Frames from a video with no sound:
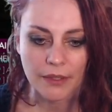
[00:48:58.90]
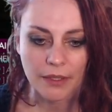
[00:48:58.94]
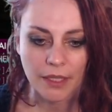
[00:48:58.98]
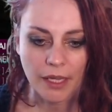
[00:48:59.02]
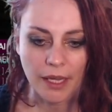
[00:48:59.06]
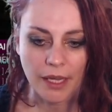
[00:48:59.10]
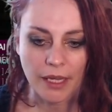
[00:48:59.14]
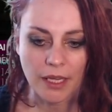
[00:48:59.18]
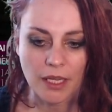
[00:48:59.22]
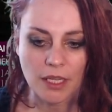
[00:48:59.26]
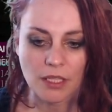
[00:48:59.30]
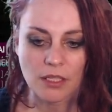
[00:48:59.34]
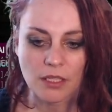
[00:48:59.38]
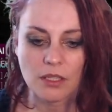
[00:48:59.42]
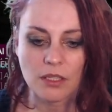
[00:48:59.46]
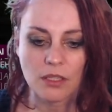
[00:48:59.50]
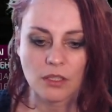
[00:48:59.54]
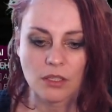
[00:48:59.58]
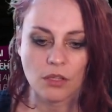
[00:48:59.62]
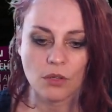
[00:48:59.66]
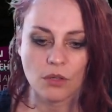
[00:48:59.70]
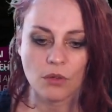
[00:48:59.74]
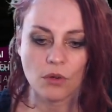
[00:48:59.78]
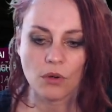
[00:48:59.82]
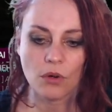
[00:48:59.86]
and
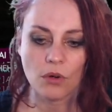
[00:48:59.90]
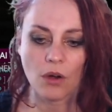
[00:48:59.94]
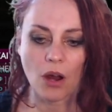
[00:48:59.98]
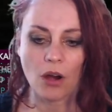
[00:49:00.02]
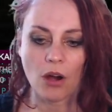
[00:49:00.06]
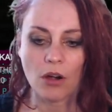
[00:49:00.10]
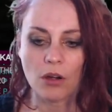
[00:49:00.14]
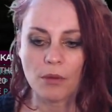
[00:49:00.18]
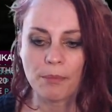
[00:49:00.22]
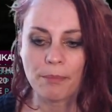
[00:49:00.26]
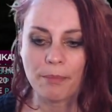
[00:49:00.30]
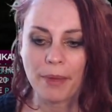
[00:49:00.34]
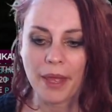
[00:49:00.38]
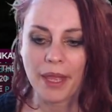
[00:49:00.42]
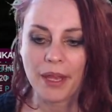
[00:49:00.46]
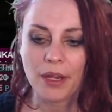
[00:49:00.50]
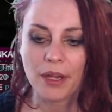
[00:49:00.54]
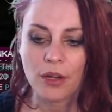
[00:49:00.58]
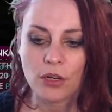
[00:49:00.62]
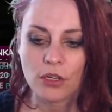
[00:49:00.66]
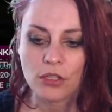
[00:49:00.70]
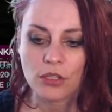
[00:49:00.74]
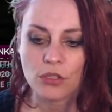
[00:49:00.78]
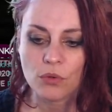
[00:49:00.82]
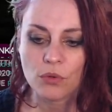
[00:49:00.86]
you are
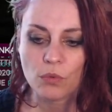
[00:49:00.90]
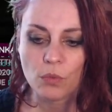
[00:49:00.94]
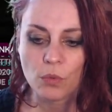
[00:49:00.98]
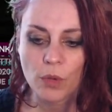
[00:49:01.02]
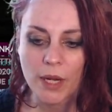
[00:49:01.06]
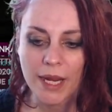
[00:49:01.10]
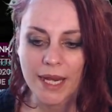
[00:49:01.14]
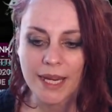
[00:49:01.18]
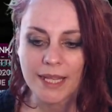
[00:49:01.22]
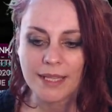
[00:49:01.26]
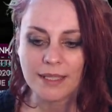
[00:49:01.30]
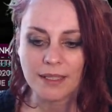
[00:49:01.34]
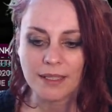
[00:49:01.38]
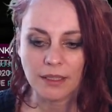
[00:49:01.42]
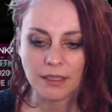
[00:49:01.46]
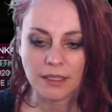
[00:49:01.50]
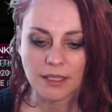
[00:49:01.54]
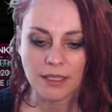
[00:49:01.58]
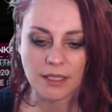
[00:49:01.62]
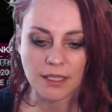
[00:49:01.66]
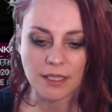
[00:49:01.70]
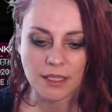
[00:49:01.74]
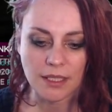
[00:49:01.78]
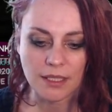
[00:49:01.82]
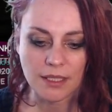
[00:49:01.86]
better to really take
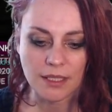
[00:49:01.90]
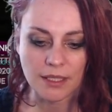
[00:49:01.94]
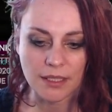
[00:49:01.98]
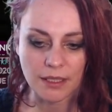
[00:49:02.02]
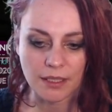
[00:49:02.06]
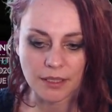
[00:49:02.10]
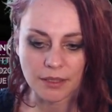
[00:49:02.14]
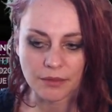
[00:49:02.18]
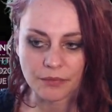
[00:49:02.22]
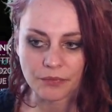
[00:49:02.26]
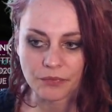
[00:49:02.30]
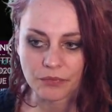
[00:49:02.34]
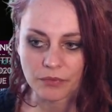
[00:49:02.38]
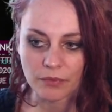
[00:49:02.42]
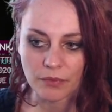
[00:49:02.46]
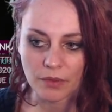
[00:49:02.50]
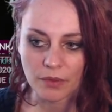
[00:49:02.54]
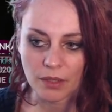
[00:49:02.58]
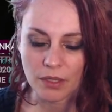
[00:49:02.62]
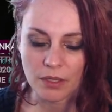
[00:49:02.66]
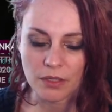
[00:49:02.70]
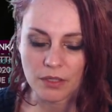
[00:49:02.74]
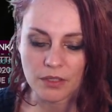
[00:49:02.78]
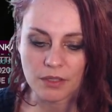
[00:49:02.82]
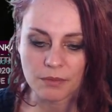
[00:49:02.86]
it easy.
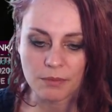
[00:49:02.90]
As